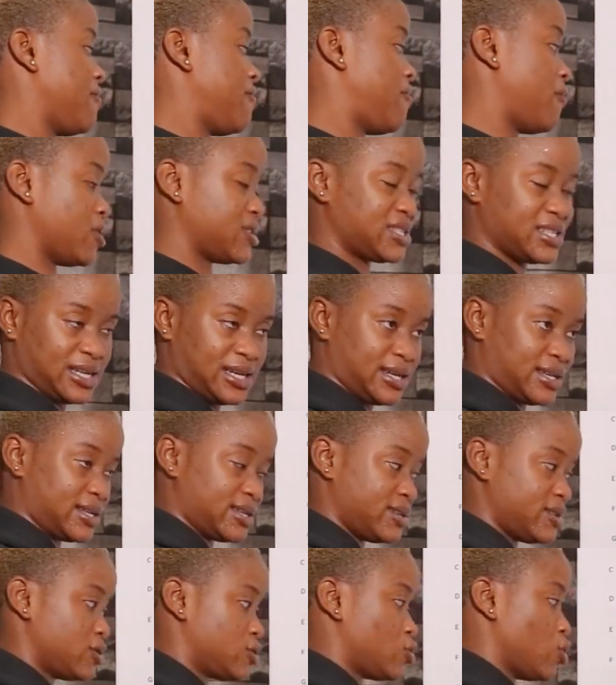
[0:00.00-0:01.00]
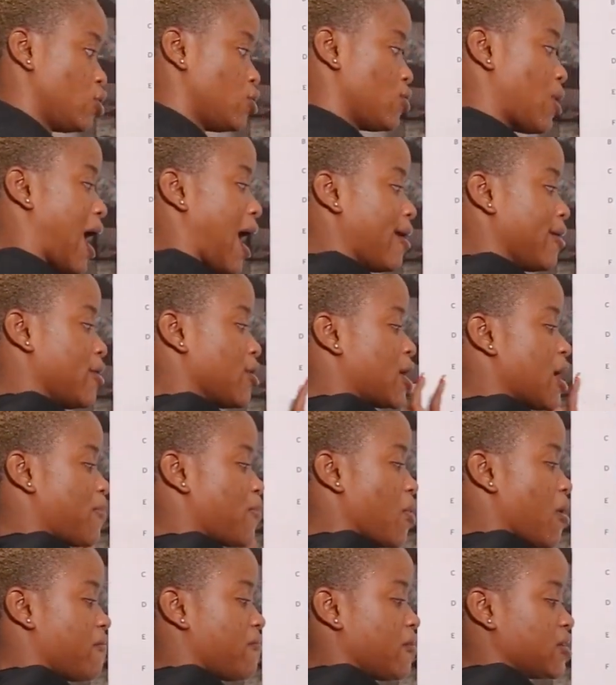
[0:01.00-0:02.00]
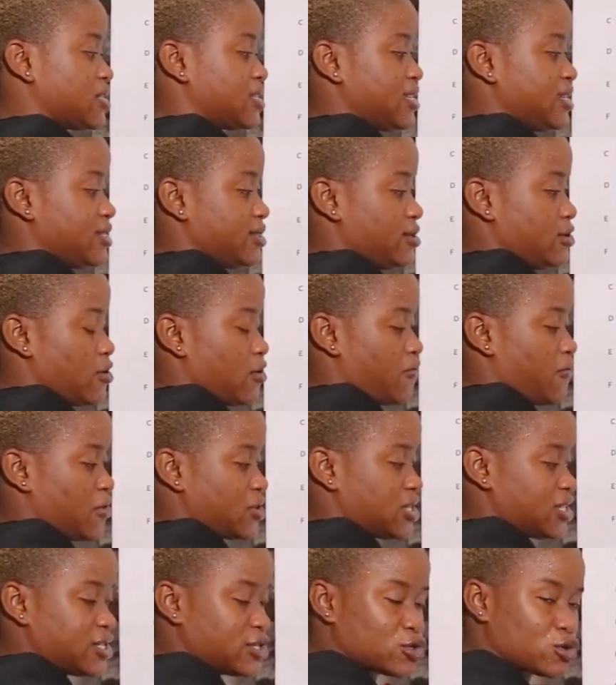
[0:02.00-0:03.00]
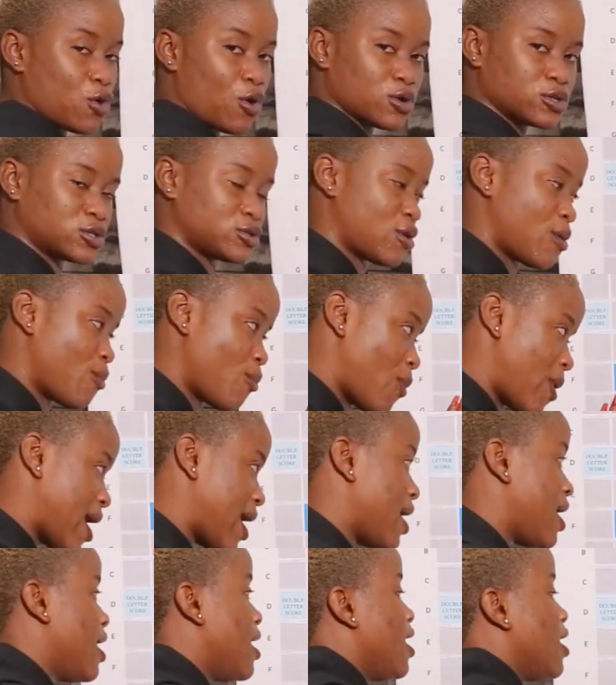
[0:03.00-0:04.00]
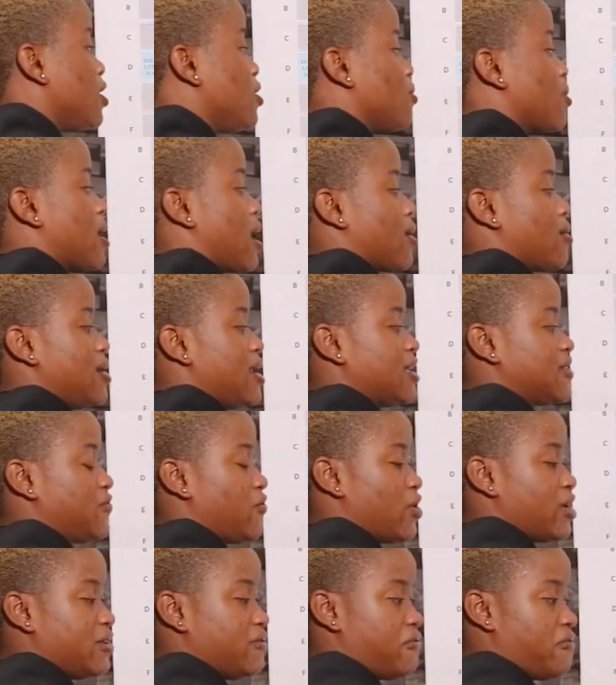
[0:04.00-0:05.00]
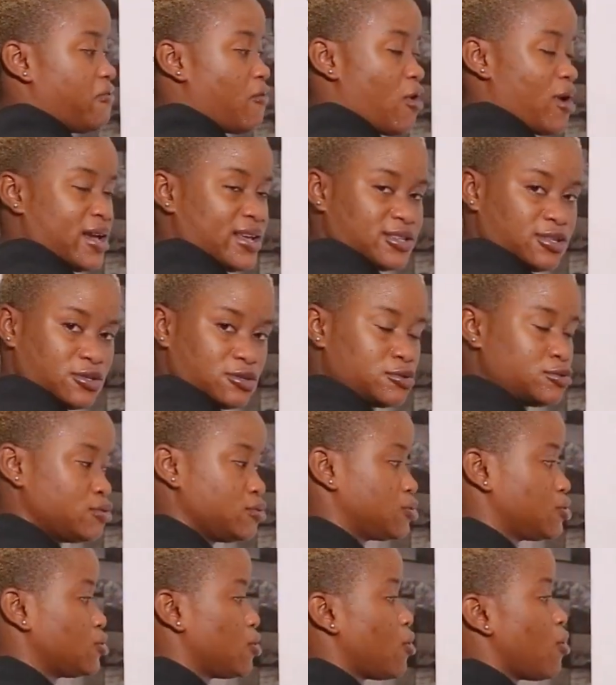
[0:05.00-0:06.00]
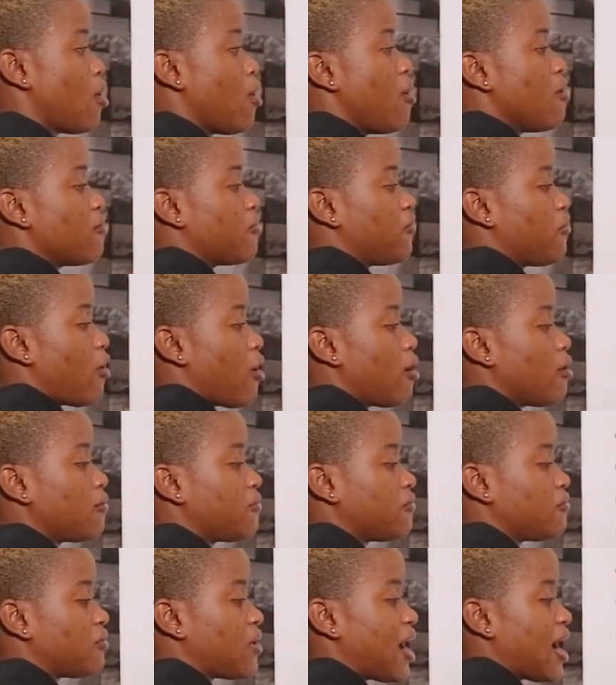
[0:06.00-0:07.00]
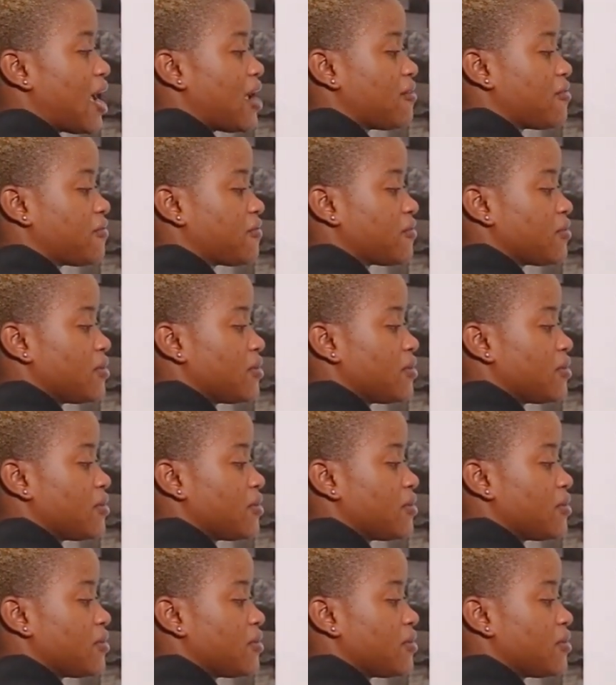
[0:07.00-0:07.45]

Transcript: 14. So you keep your 14 score somewhere. You calculate for the 4 is 2, so 4, 5.